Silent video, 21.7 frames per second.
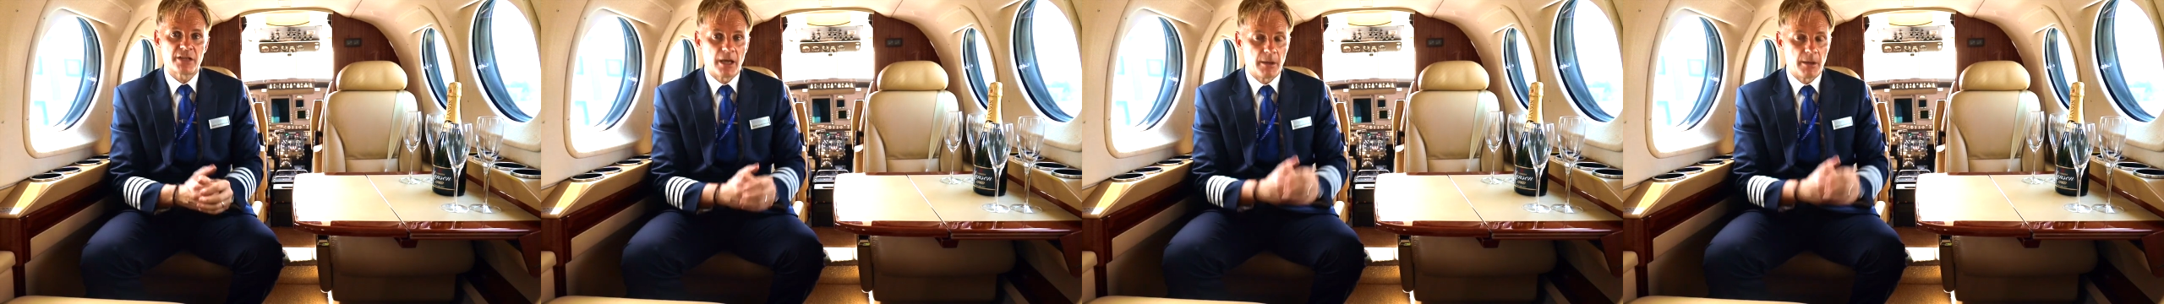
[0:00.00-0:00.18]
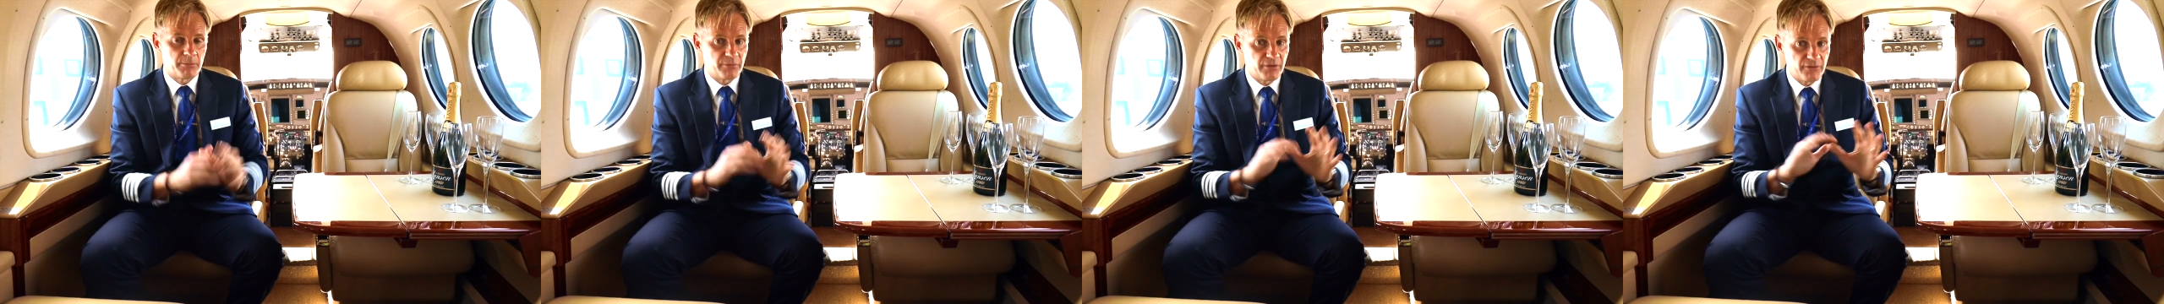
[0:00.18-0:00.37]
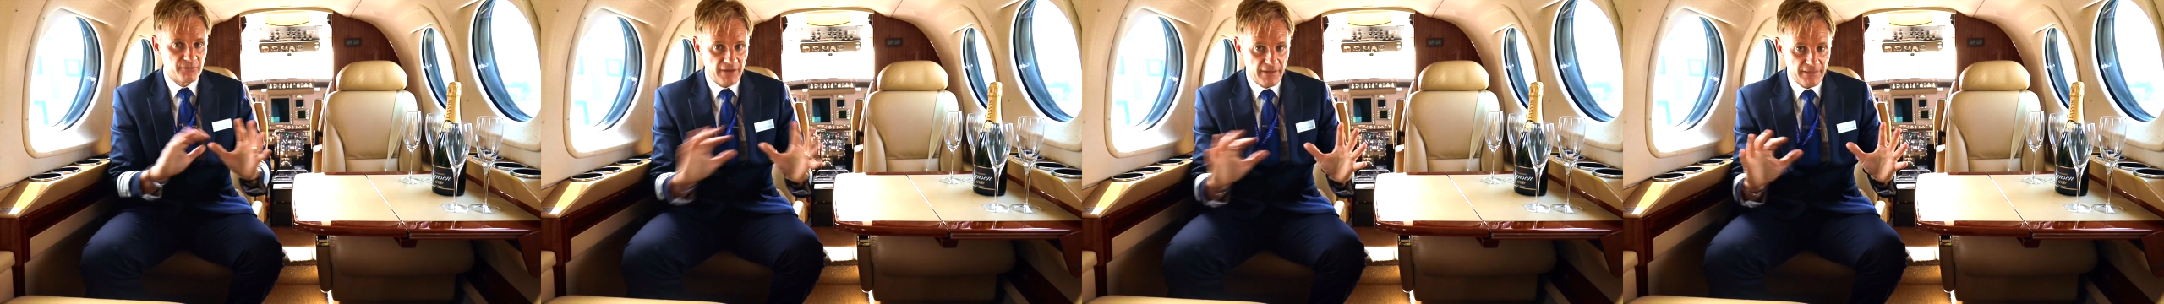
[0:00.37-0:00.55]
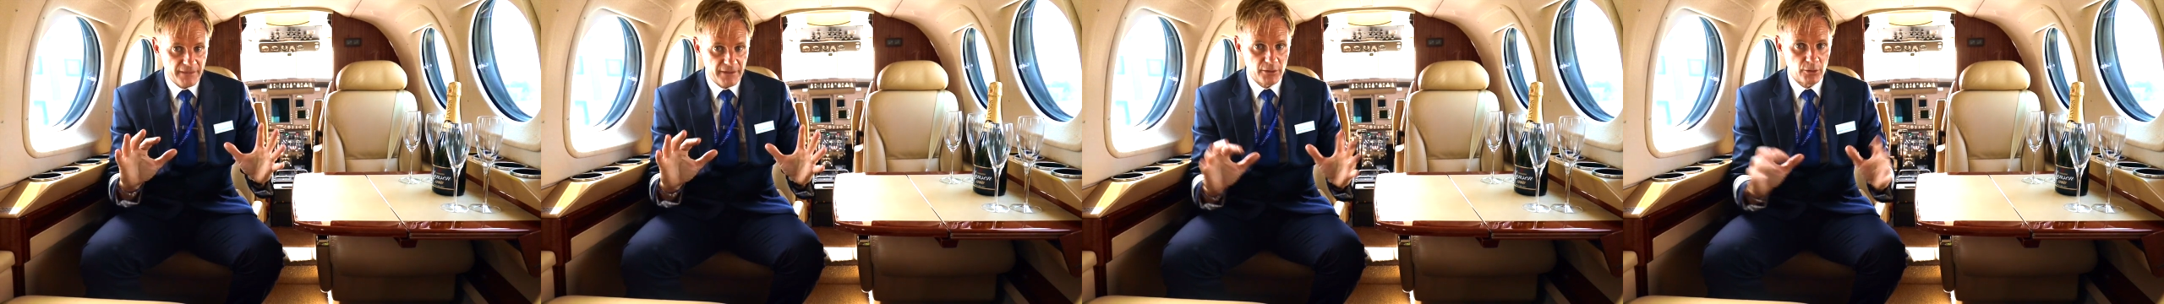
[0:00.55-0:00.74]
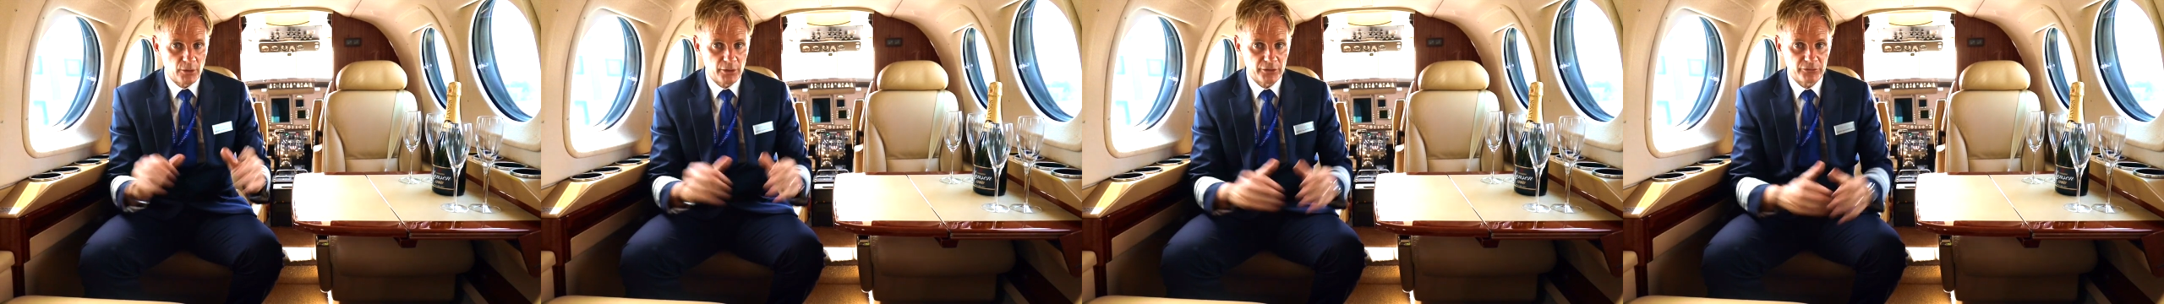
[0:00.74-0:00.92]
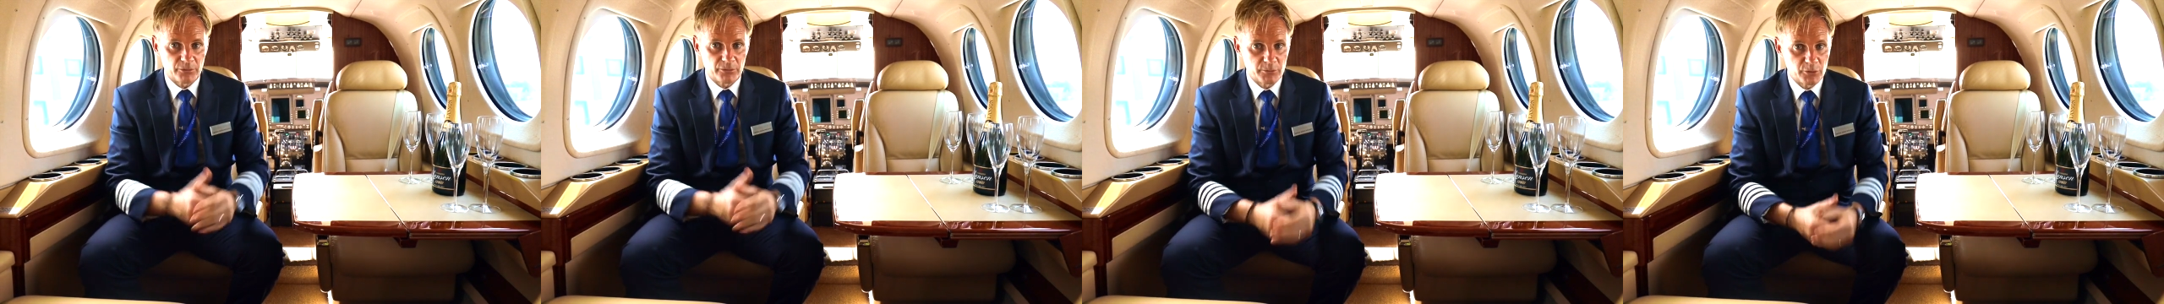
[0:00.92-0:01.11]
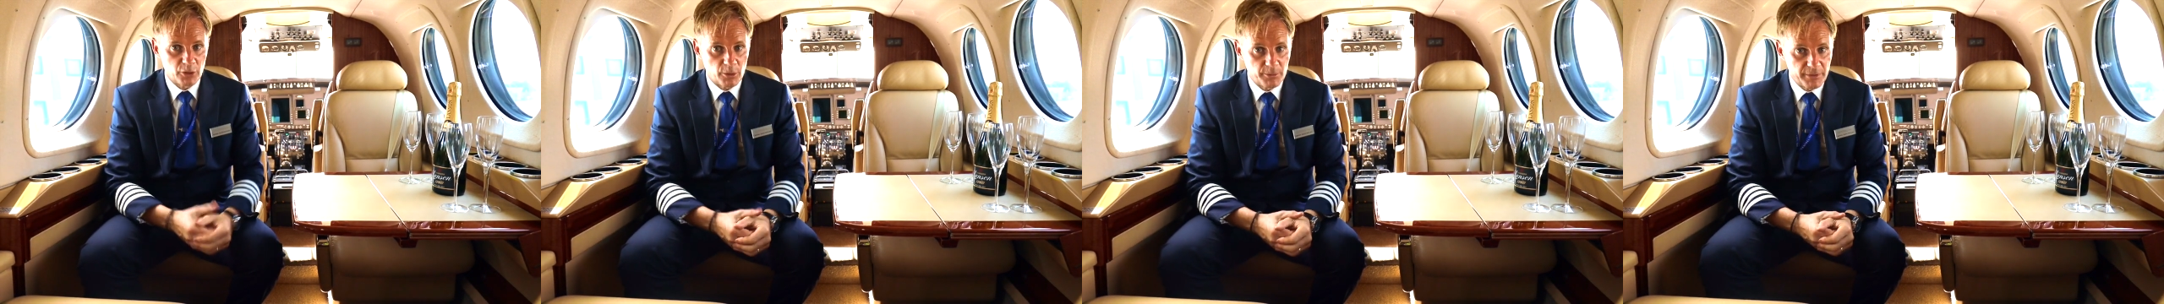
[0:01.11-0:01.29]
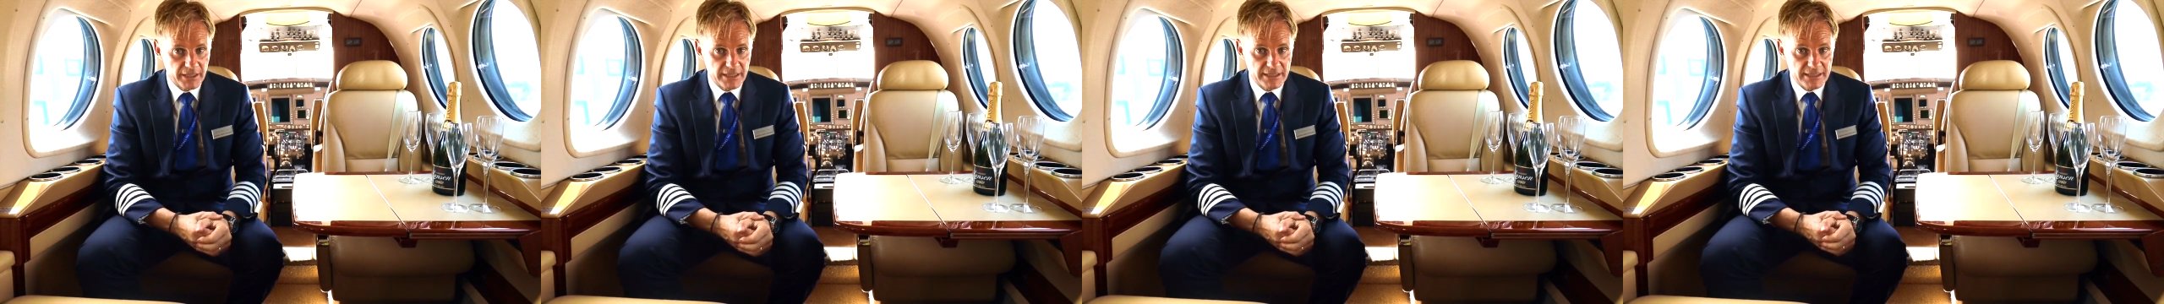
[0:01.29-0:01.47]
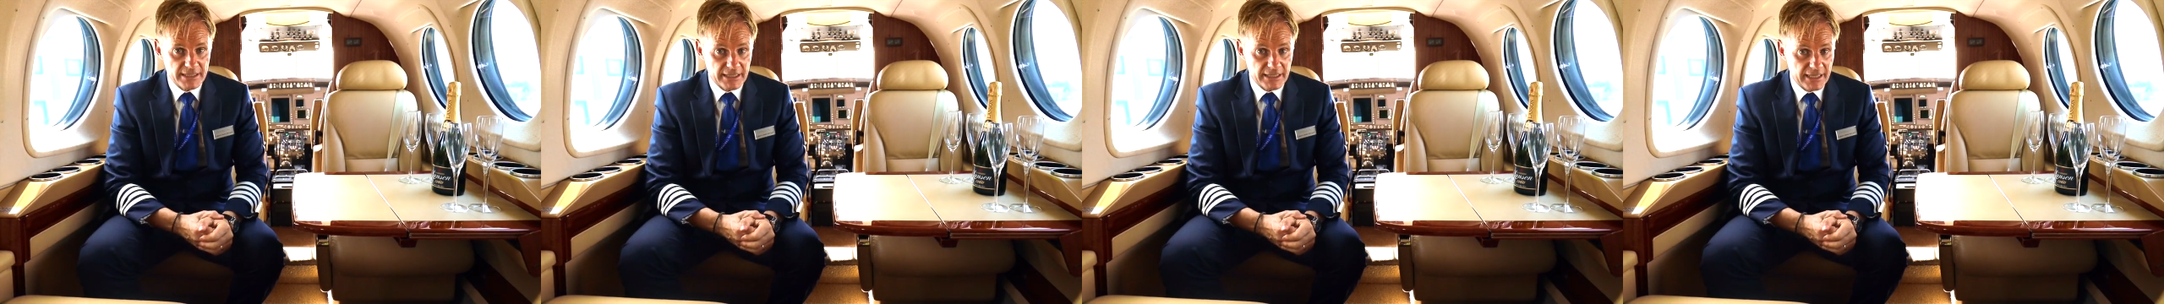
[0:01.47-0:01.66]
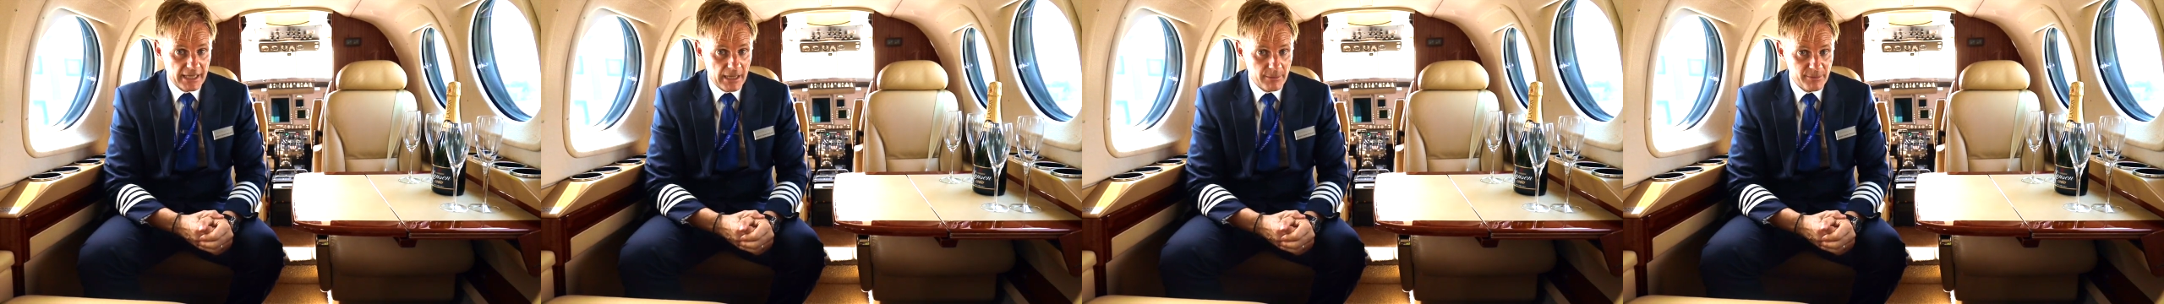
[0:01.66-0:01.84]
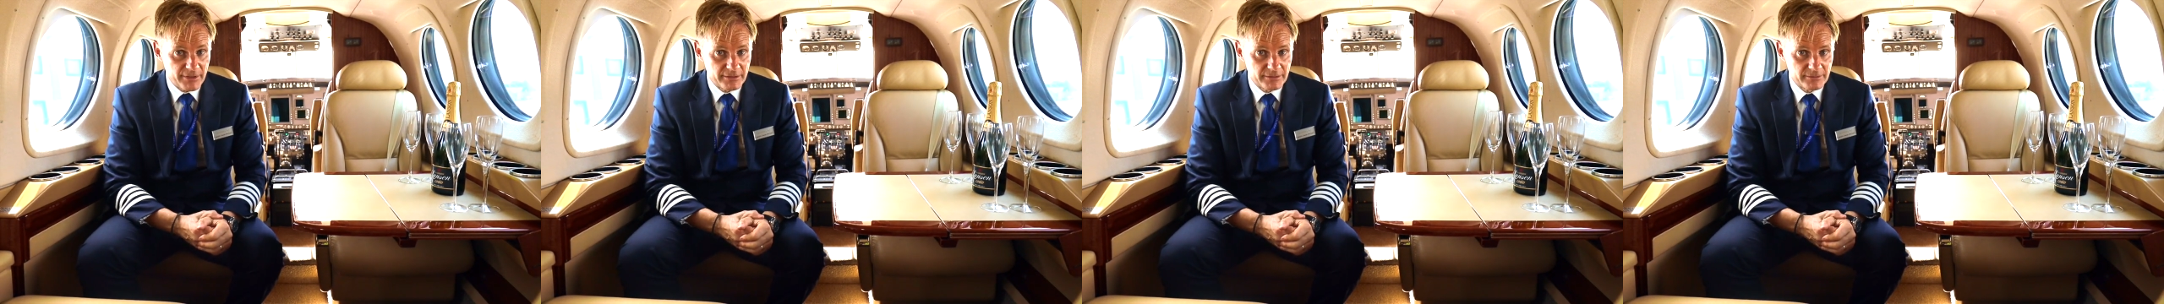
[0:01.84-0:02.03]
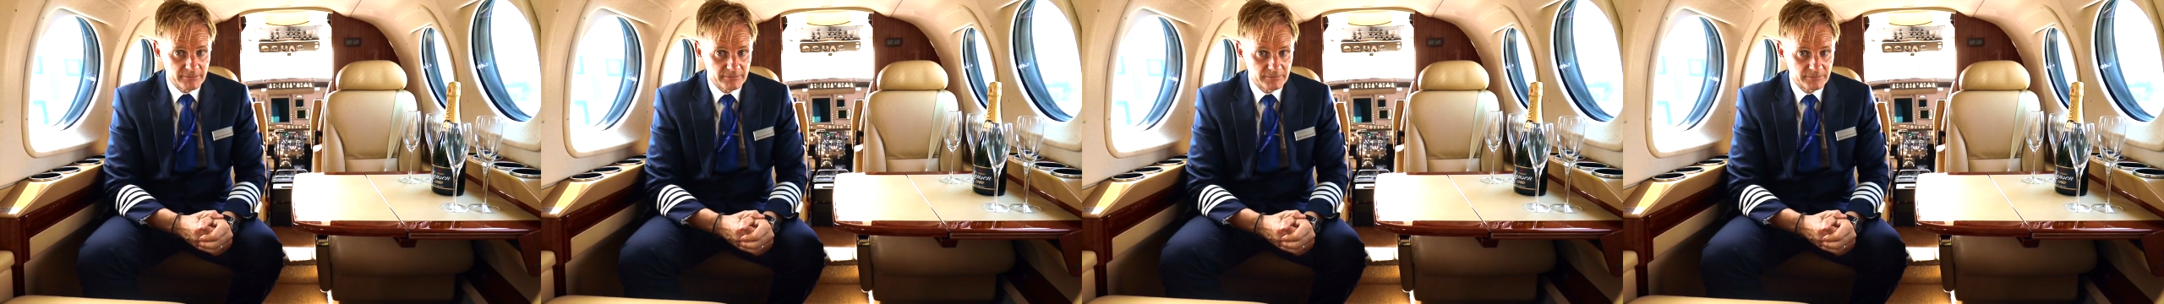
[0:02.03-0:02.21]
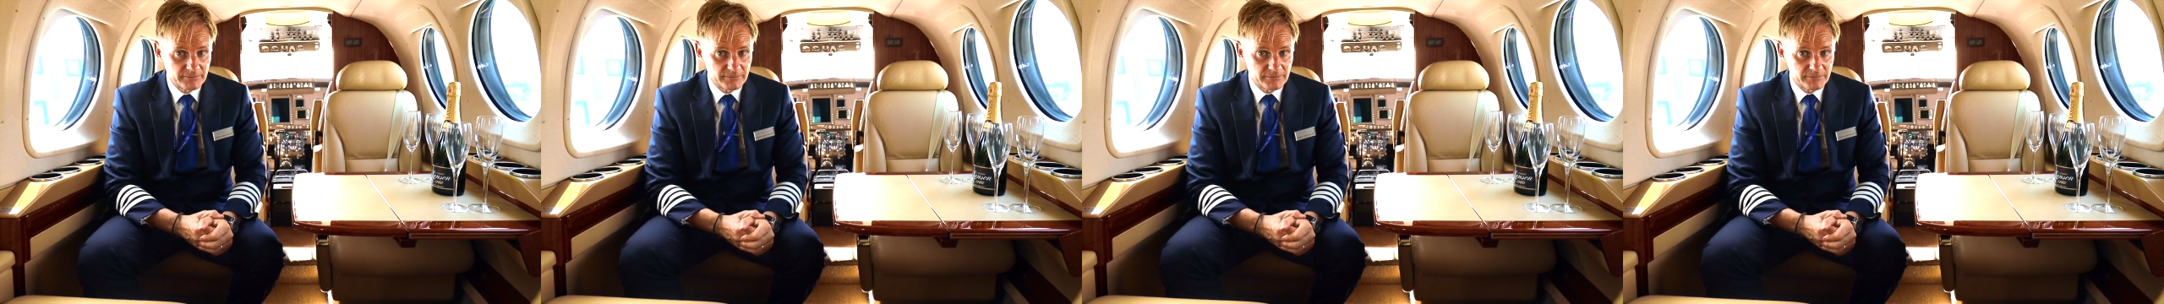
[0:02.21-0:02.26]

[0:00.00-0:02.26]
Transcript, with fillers: and prevent the noise from coming into the cabin.